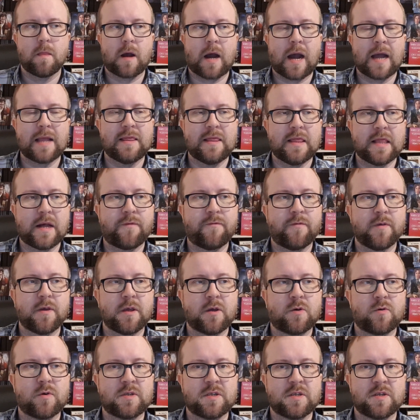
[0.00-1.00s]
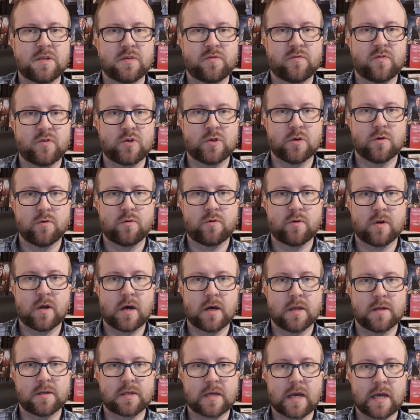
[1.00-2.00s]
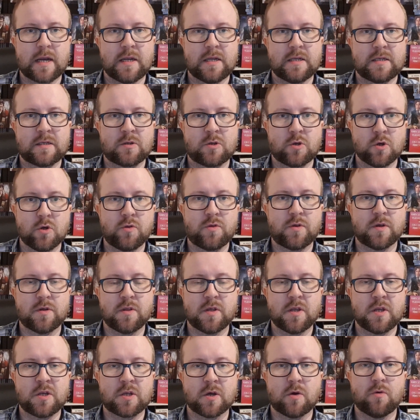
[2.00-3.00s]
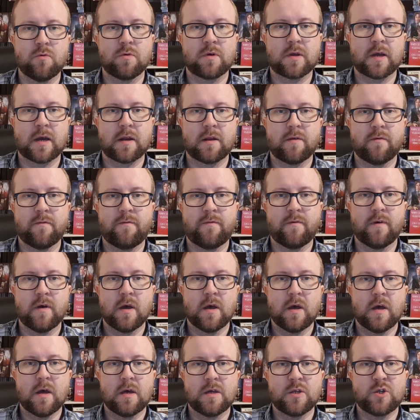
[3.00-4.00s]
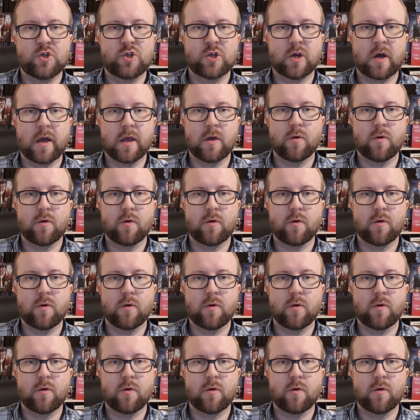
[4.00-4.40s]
I love the inquisitiveness for Jo Grant, and it's good that they don't kind of shy